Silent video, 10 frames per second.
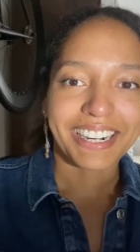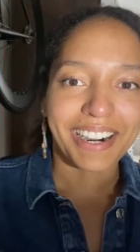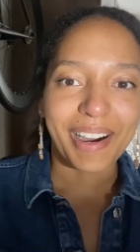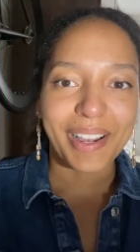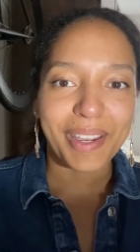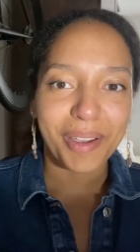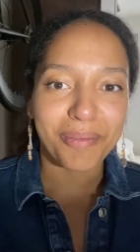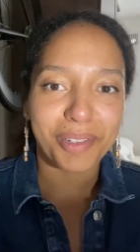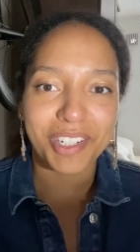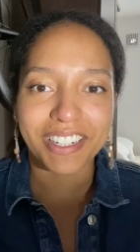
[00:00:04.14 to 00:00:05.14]
Hi
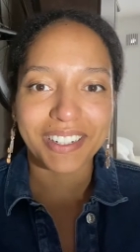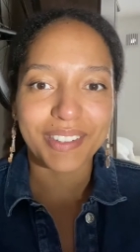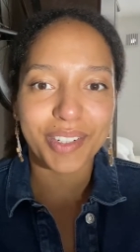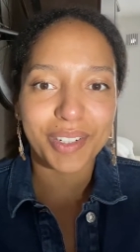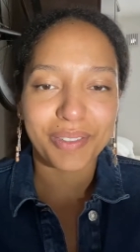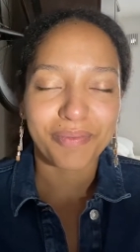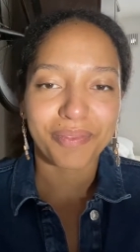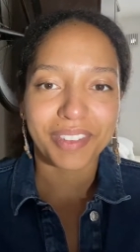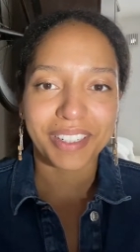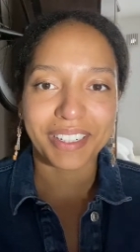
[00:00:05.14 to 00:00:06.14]
Hope Church,
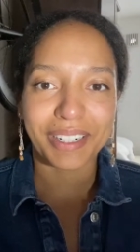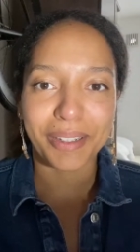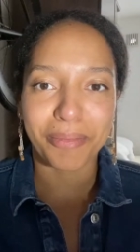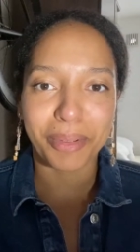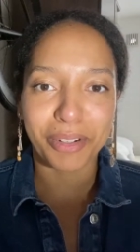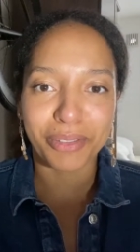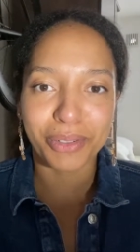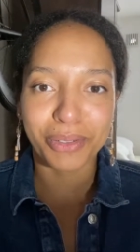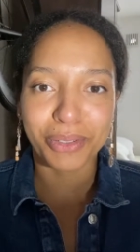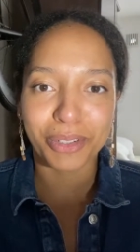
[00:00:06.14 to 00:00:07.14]
I hope you're
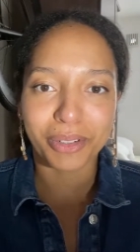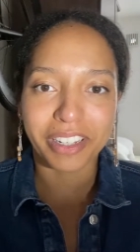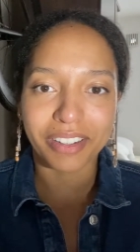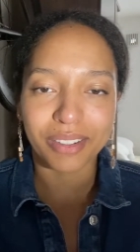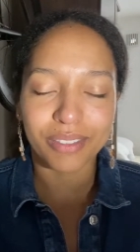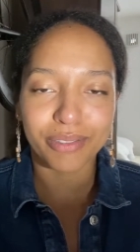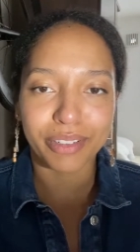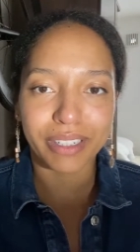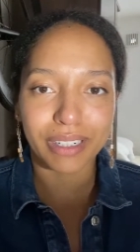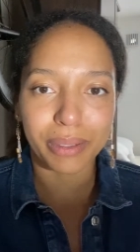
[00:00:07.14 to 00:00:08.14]
all doing
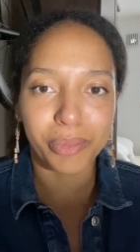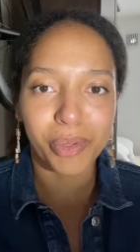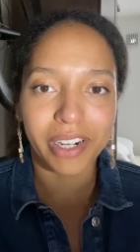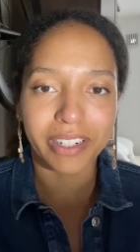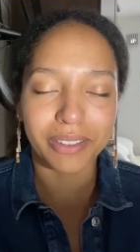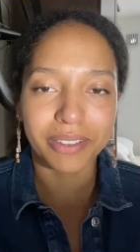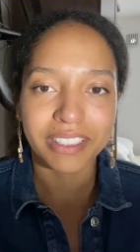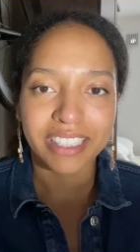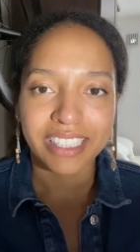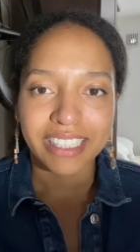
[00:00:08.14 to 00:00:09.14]
really well.
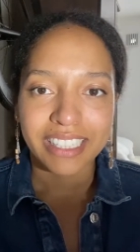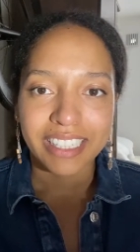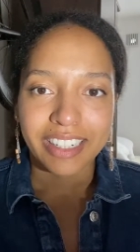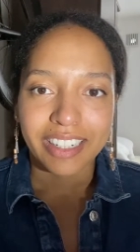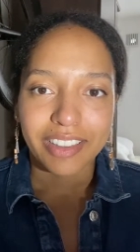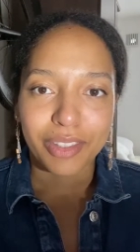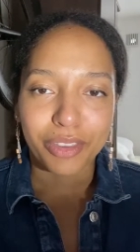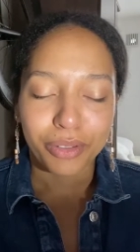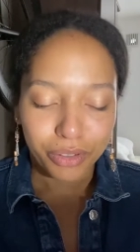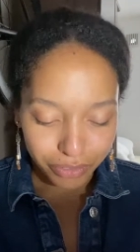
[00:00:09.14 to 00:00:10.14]
The
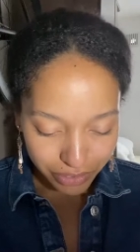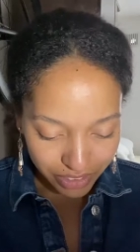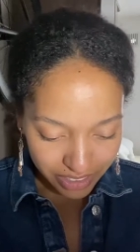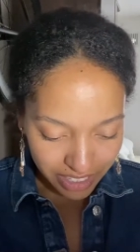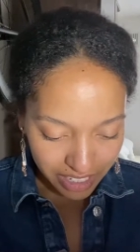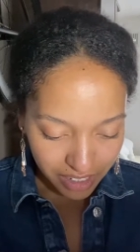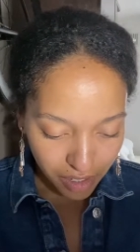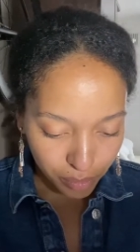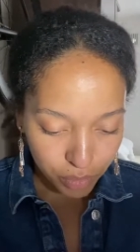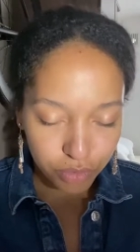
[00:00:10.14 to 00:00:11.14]
thought for today
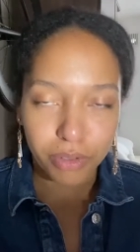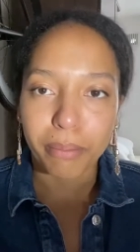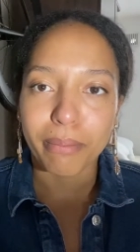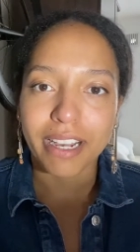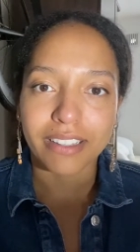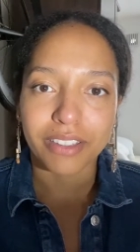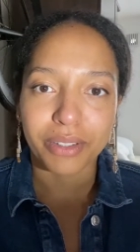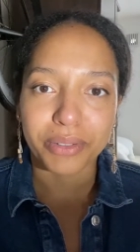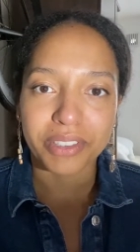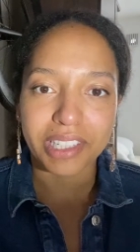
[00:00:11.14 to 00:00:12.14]
comes from
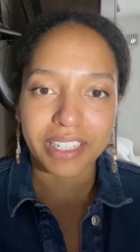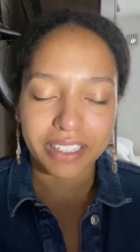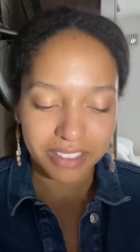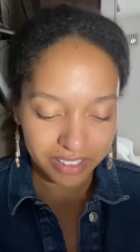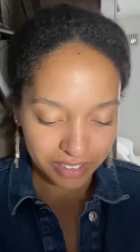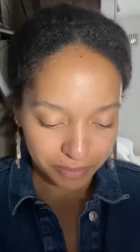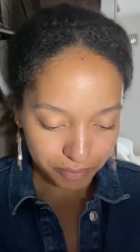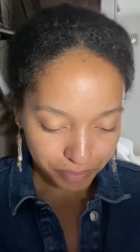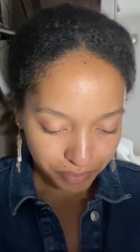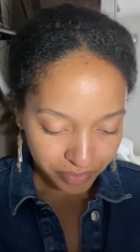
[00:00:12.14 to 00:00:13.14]
Matthew 6.
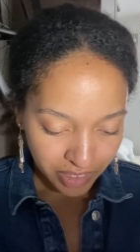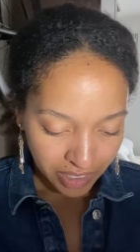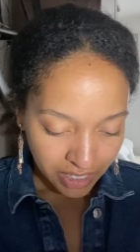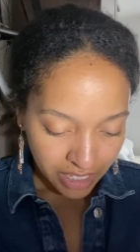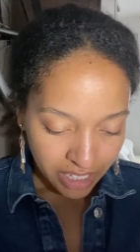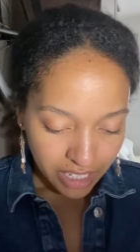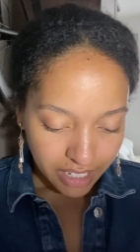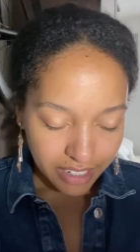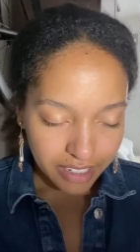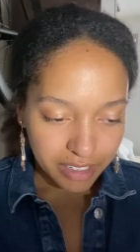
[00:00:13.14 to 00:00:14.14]

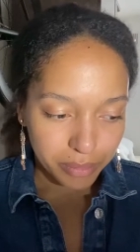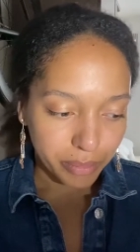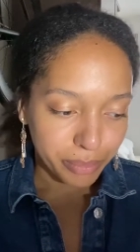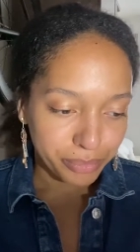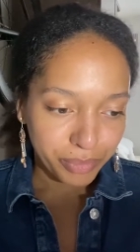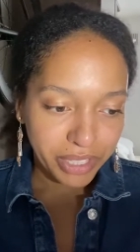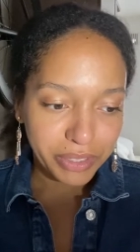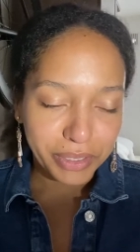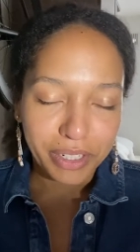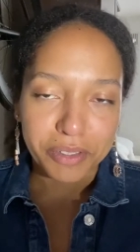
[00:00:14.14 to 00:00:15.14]
In
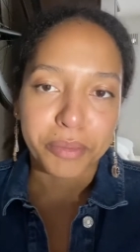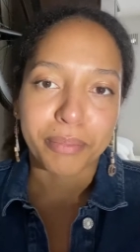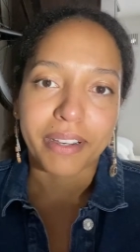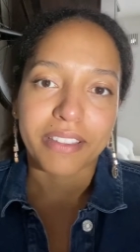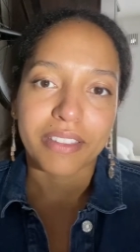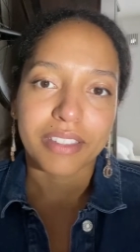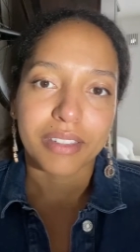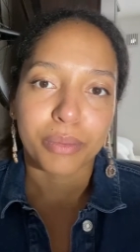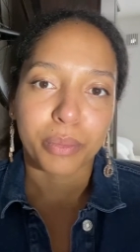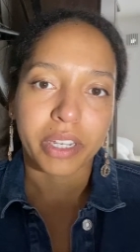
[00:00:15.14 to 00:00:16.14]
the last months
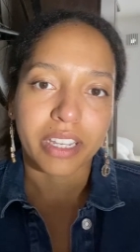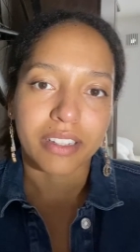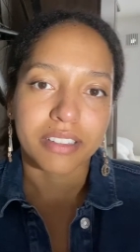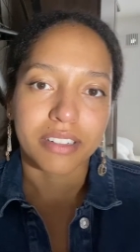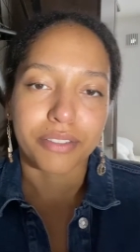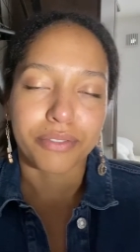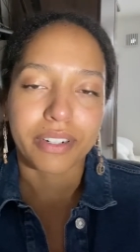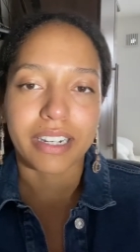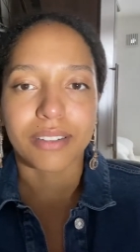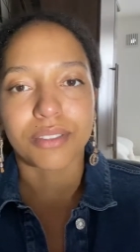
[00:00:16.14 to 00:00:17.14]
and weeks I've
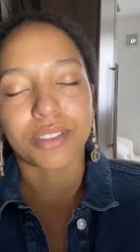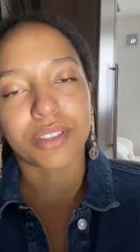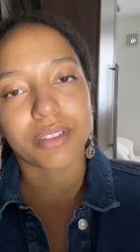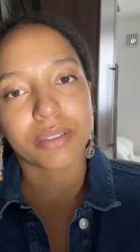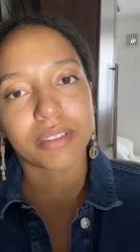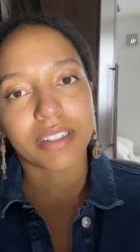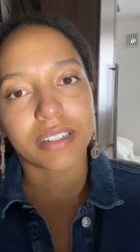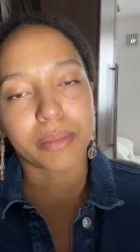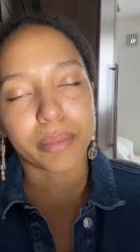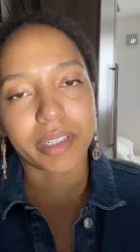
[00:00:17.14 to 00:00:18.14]
found
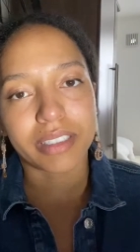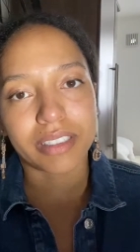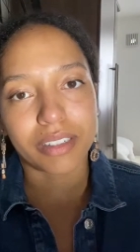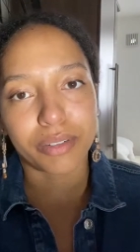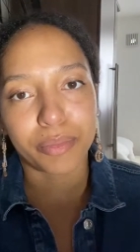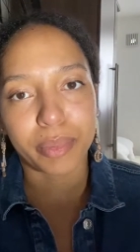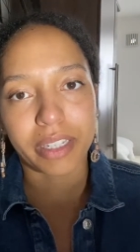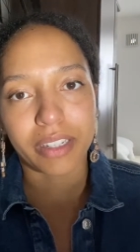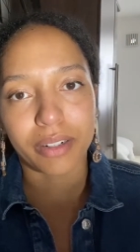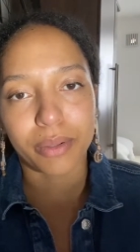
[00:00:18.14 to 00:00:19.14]
myself
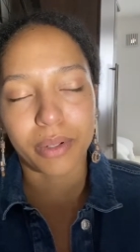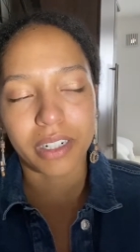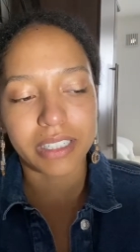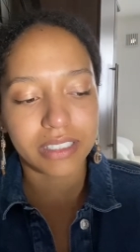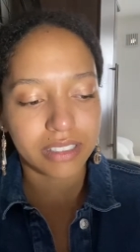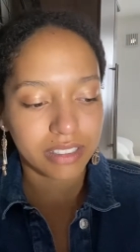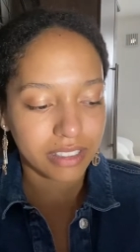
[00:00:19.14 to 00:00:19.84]
being quite